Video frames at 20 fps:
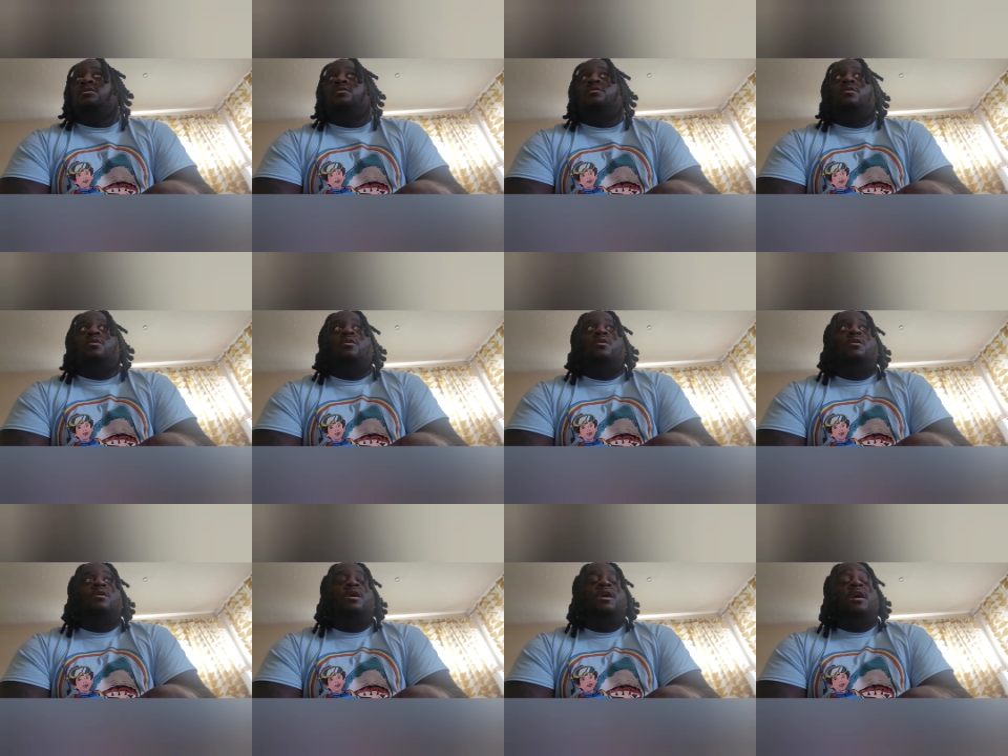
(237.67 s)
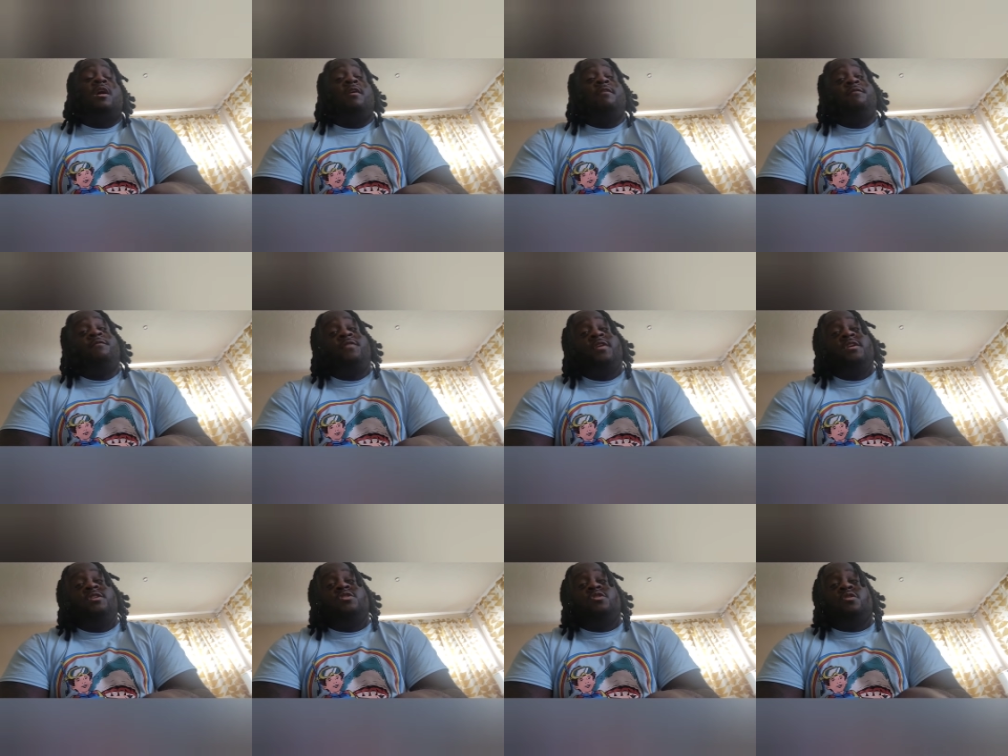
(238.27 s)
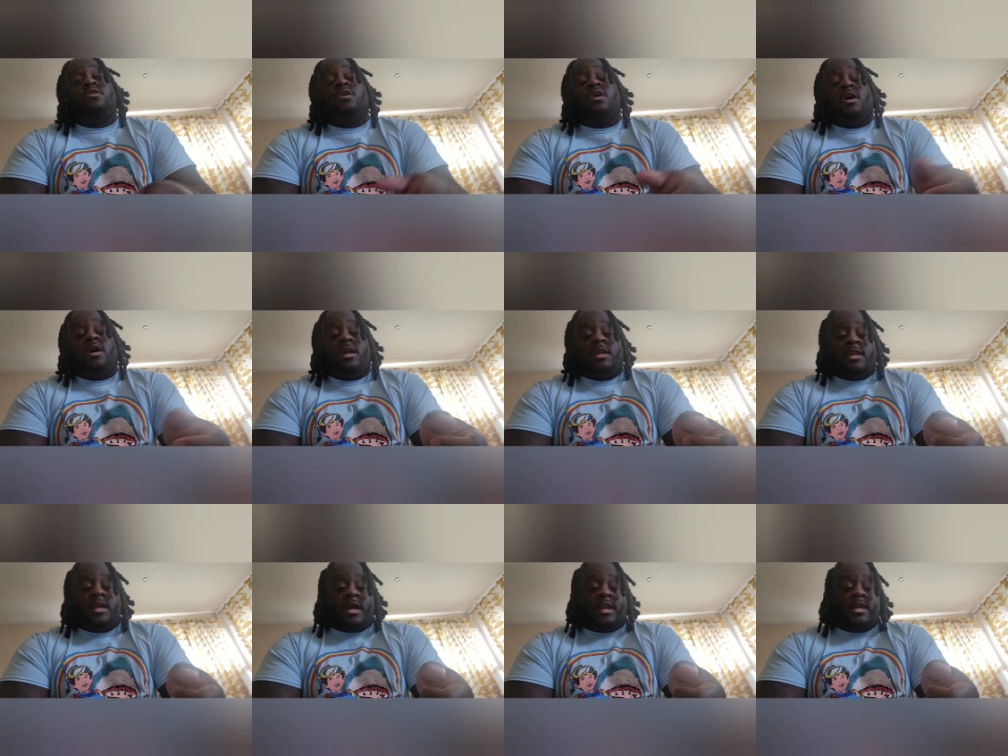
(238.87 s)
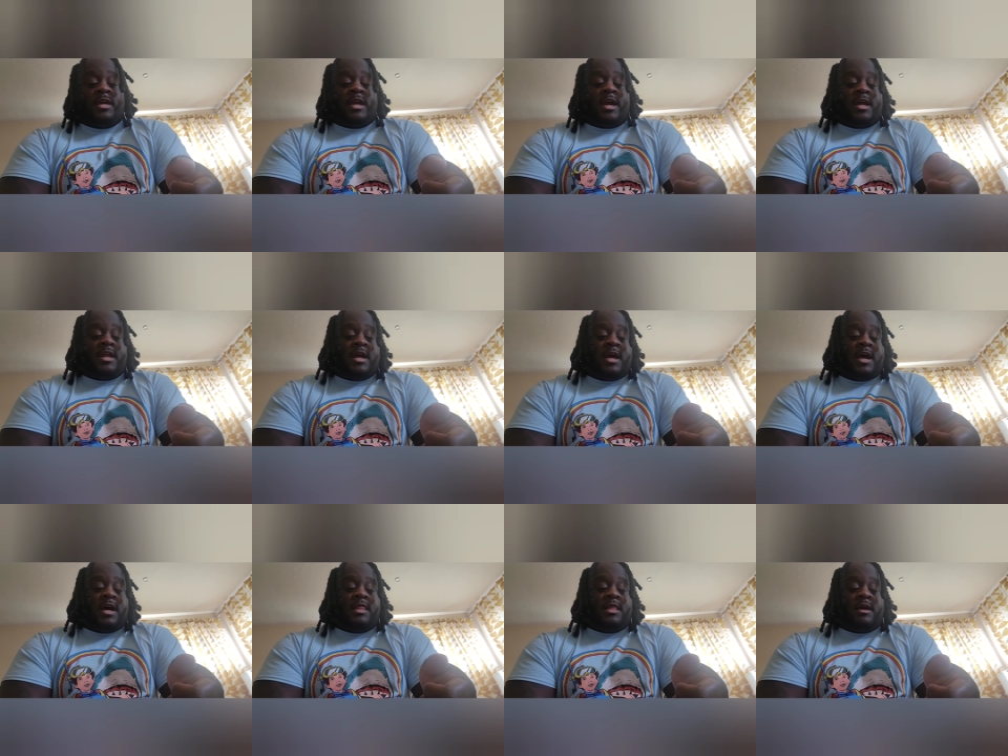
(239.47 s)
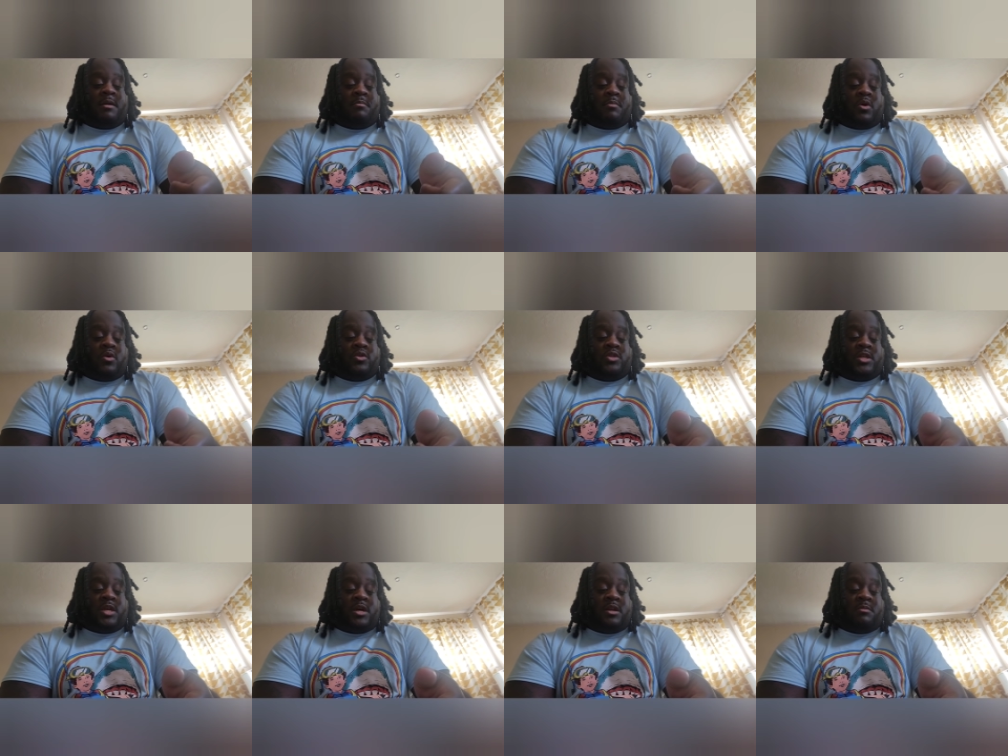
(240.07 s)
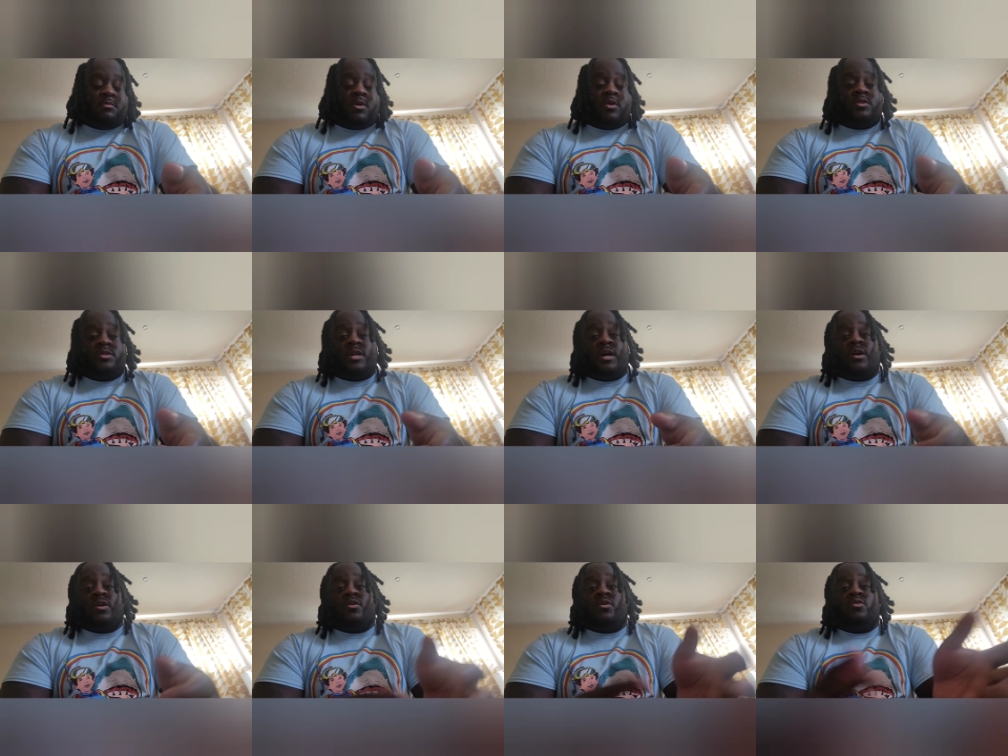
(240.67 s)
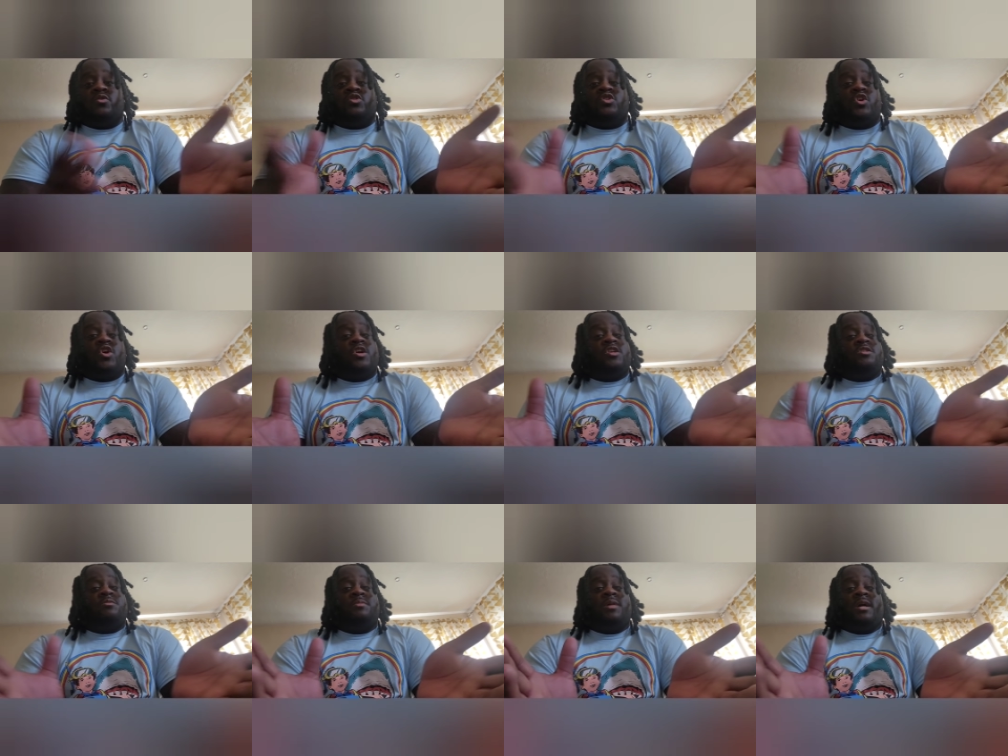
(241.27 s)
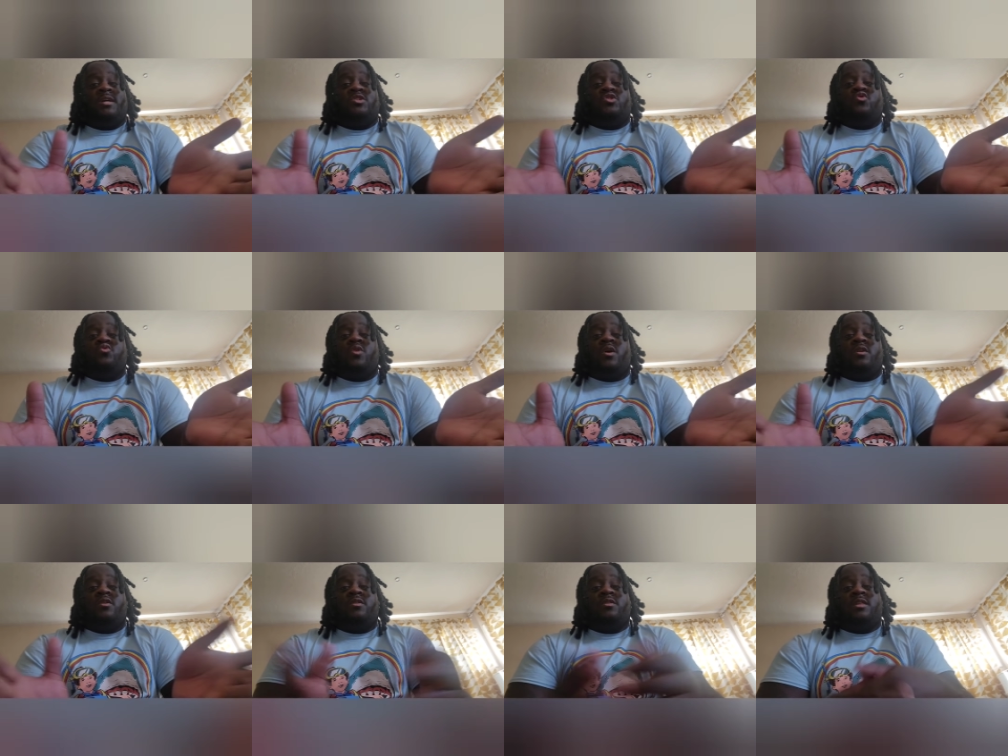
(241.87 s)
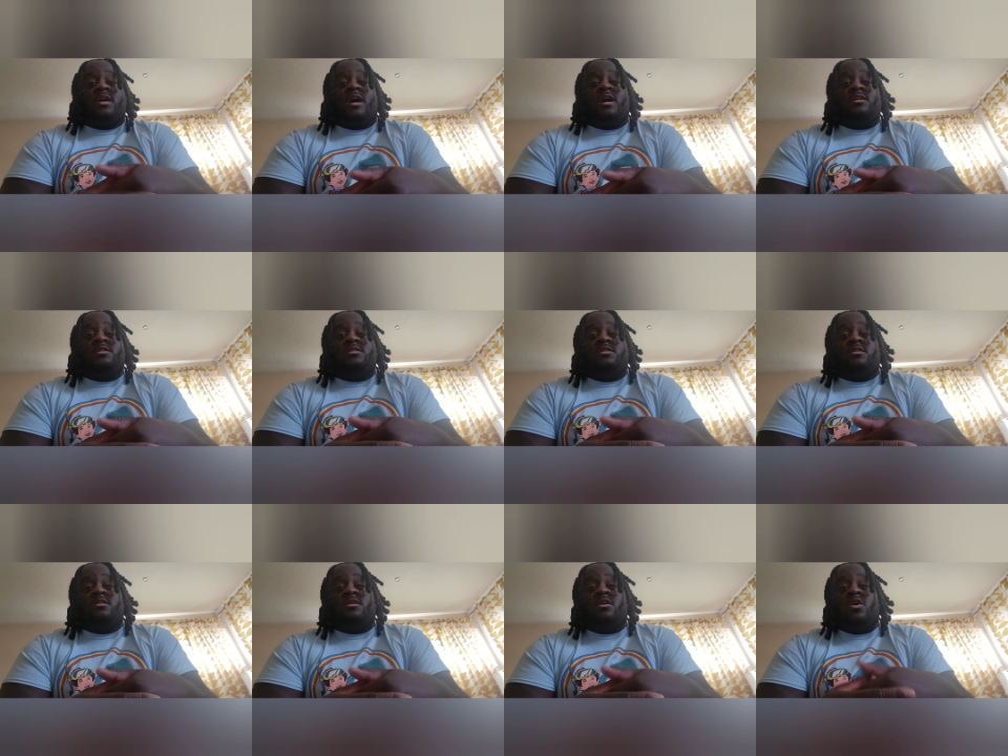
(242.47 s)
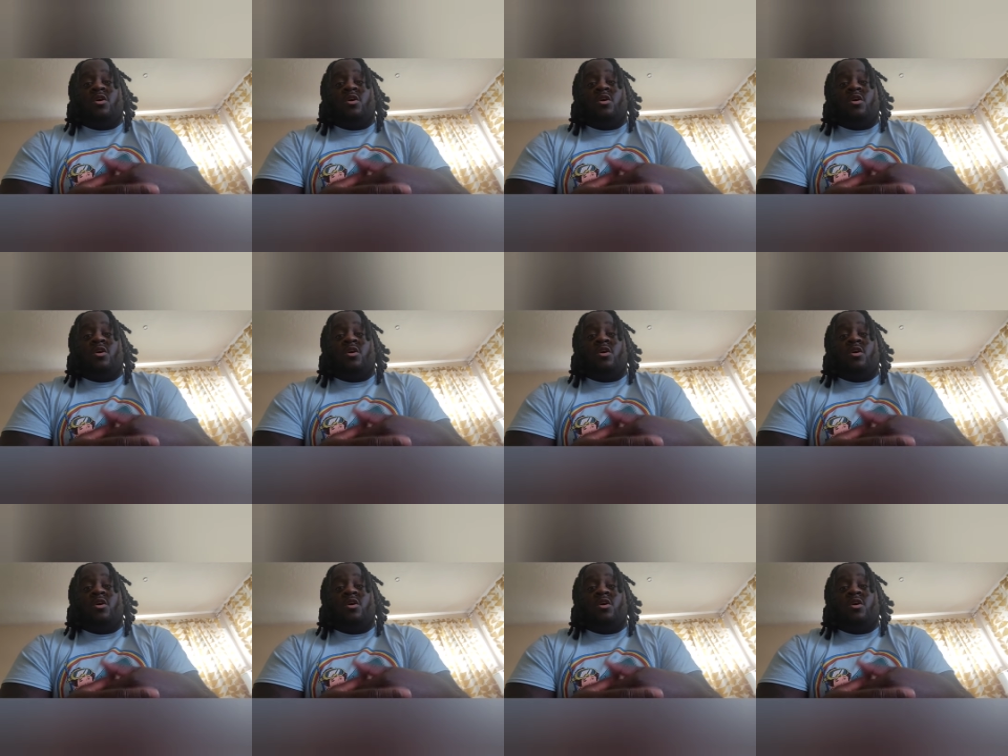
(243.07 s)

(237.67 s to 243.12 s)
it called? A feature. Now they got to holler at Motown. And Motown going to charge them like 200000